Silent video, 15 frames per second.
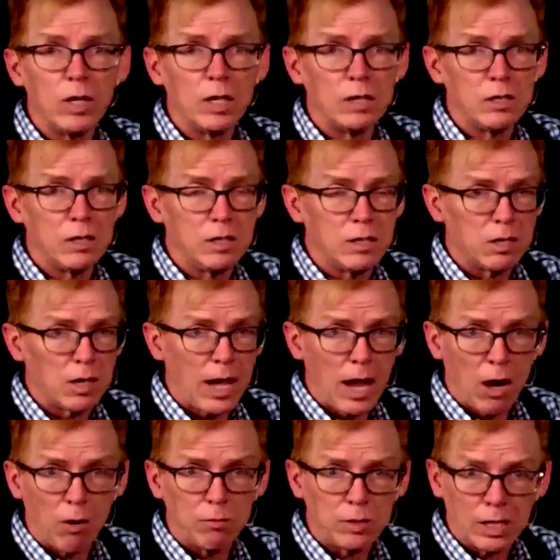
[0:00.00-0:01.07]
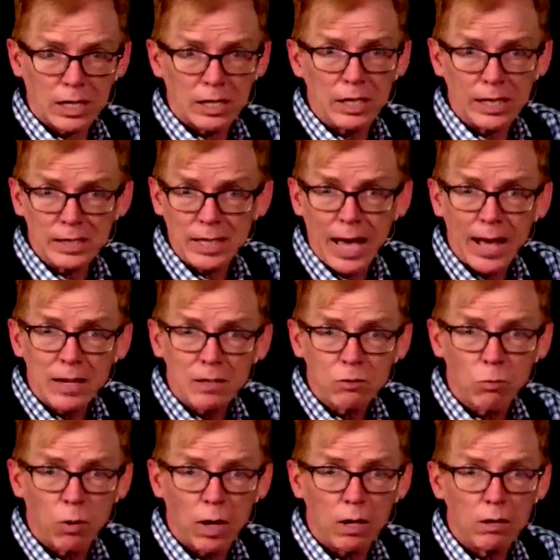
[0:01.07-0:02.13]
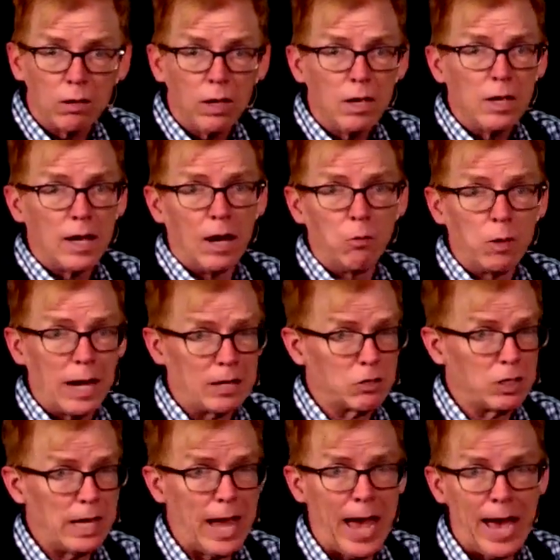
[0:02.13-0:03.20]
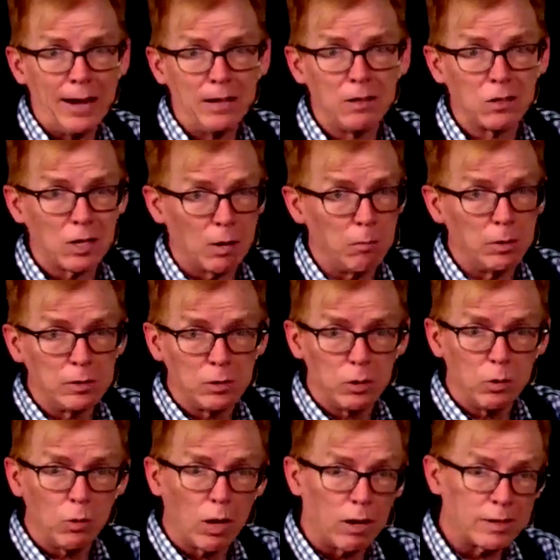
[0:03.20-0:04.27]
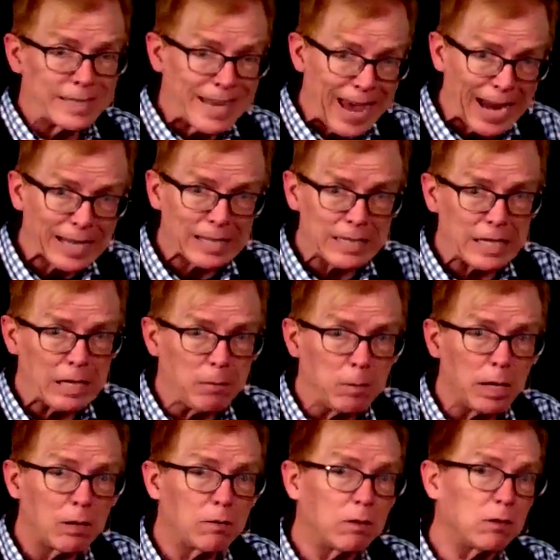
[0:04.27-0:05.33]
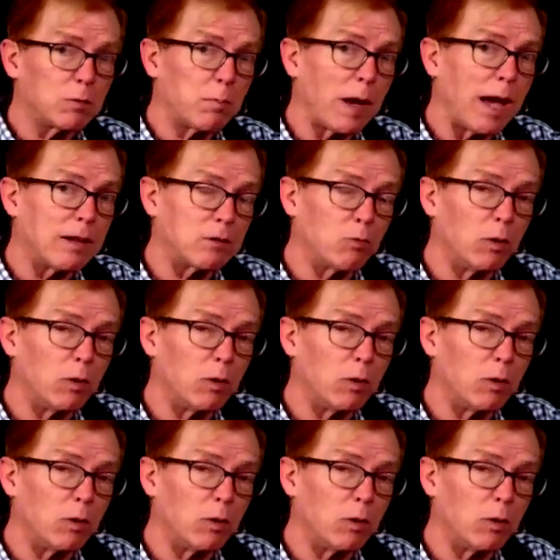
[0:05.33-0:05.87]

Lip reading: to click that as well. We actually added someone to our tech team here this past